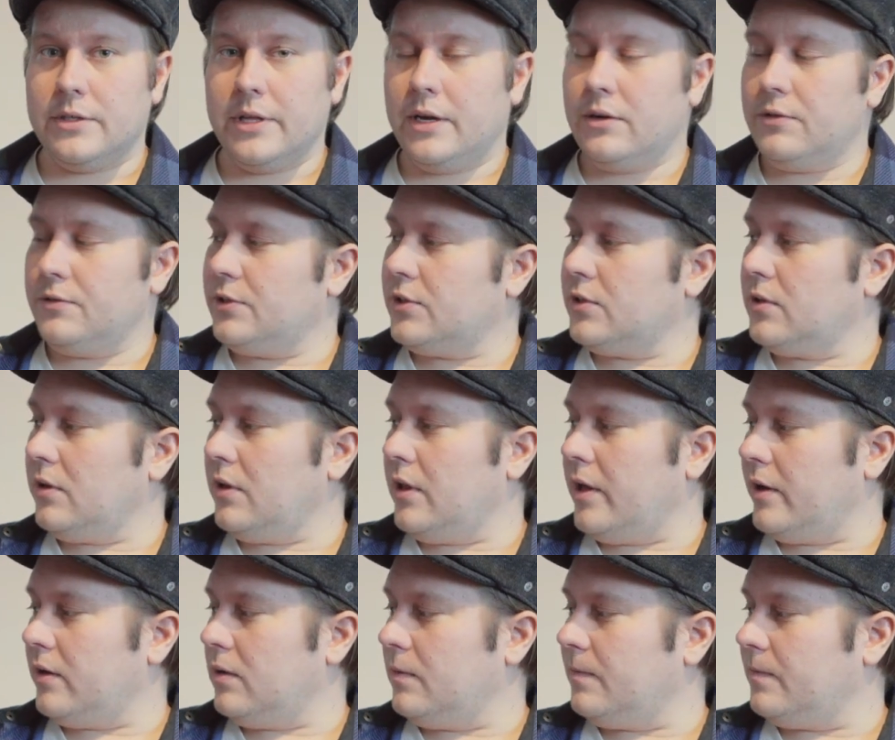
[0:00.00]
There's a
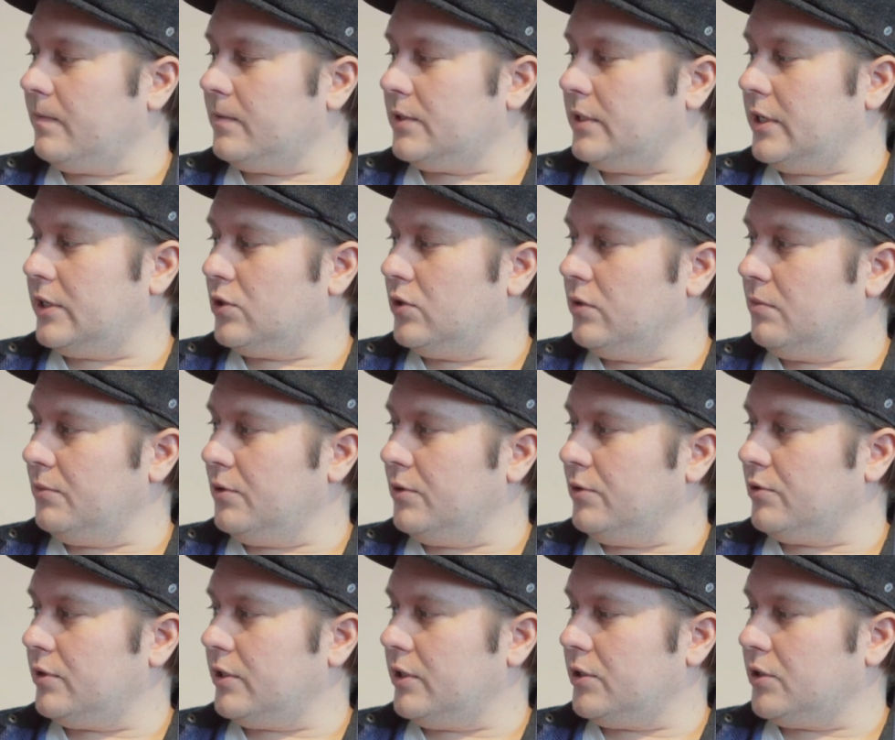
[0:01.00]
lot of session
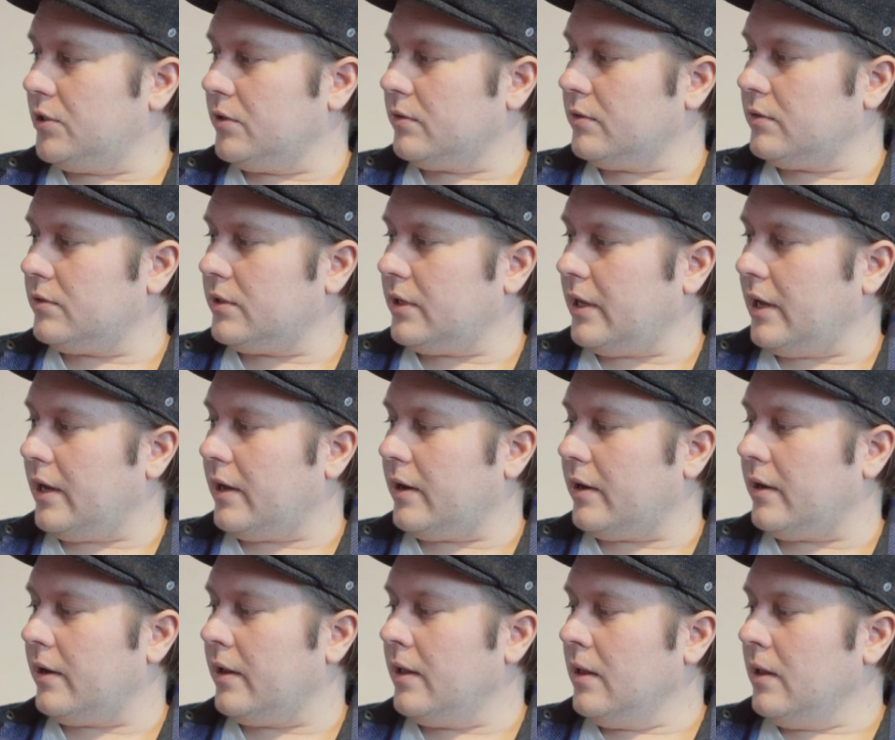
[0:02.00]
musicians
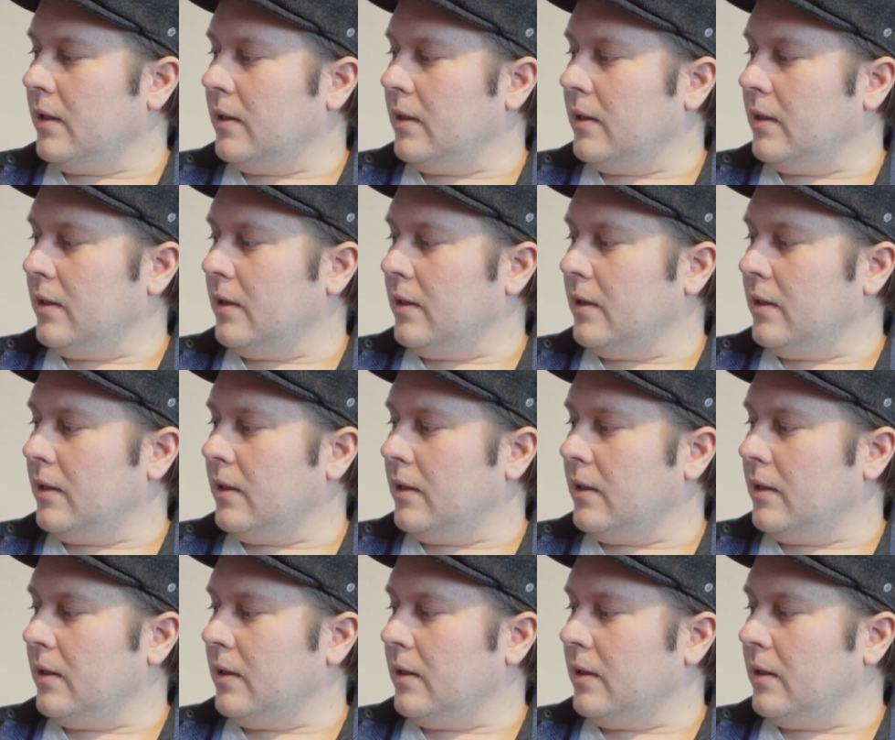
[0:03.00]
and